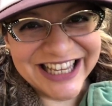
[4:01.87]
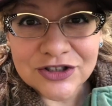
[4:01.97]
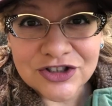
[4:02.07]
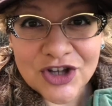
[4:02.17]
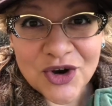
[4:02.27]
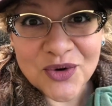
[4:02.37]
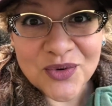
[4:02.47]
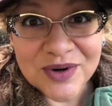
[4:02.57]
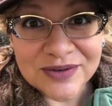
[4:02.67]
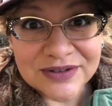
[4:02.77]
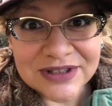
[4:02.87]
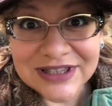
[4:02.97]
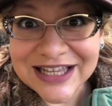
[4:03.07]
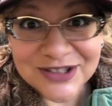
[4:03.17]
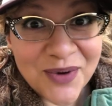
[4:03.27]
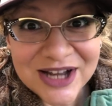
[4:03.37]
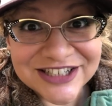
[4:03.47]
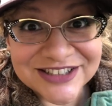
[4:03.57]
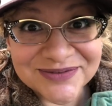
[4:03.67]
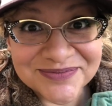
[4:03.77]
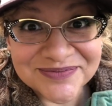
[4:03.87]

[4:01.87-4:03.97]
So let's watch.